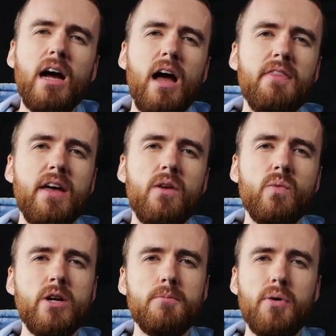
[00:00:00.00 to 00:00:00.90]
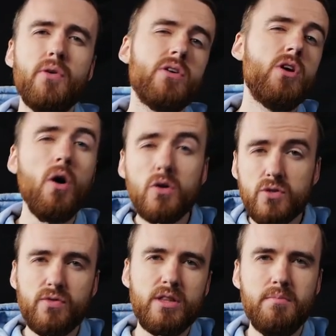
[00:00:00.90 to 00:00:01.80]
And then when your opponent goes
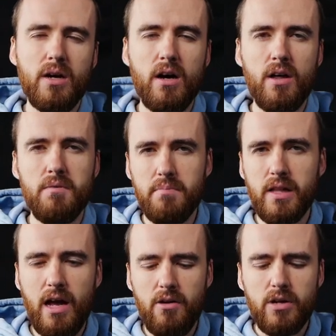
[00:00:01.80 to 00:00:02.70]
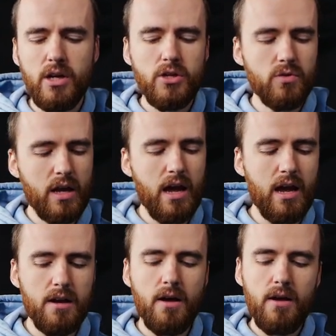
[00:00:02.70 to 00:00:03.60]
for the mill out, you
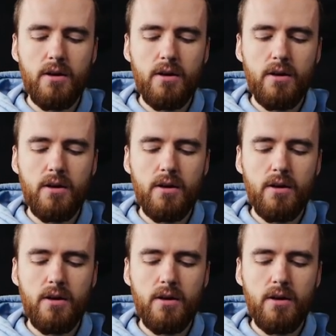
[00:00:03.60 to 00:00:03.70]
can